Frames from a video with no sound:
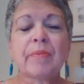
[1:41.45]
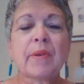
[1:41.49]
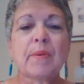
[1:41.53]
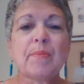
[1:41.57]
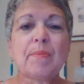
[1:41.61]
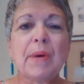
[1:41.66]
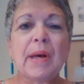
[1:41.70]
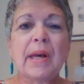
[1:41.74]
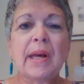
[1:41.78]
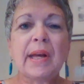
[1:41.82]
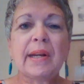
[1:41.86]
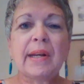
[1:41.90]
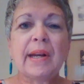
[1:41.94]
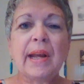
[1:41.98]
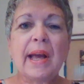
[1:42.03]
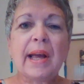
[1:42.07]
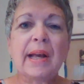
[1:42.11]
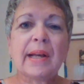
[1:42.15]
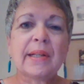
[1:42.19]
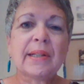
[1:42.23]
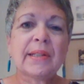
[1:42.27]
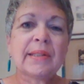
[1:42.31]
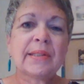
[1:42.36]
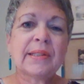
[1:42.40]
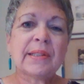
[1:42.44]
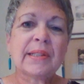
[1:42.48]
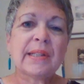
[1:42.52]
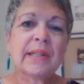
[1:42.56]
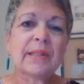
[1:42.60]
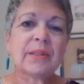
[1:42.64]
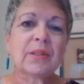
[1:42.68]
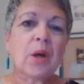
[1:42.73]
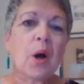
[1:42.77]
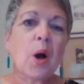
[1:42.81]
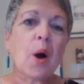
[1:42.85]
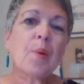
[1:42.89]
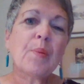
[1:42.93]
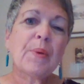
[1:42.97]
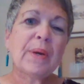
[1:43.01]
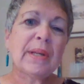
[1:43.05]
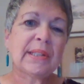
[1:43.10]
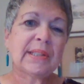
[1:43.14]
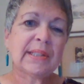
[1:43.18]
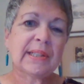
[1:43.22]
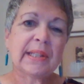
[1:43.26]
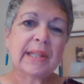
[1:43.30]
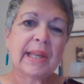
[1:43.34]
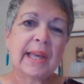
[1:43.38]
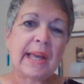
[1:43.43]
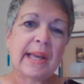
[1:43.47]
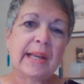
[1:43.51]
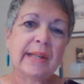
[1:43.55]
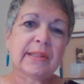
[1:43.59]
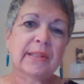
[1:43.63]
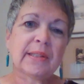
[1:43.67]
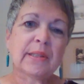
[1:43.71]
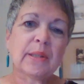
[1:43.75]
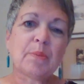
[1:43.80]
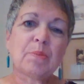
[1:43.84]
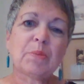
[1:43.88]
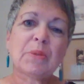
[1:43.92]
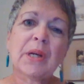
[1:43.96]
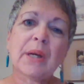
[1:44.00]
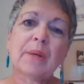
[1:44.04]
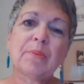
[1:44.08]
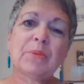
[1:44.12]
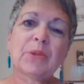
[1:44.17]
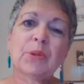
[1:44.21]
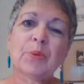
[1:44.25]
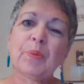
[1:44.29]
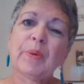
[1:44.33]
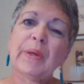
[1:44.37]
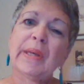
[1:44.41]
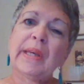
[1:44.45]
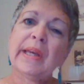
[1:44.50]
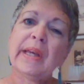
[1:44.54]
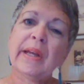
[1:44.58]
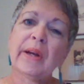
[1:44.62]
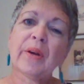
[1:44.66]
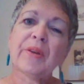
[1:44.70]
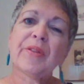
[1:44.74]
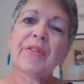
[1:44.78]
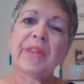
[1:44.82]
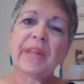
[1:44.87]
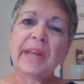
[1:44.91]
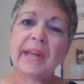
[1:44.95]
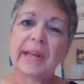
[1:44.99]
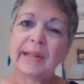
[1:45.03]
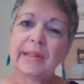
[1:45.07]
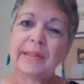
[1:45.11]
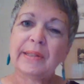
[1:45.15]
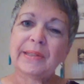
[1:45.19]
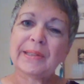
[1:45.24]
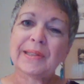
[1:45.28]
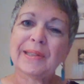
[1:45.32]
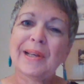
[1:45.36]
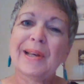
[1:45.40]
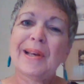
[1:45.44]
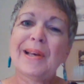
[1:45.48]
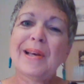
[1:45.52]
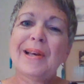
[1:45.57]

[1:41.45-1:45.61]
But as is always the case, sometimes we hear things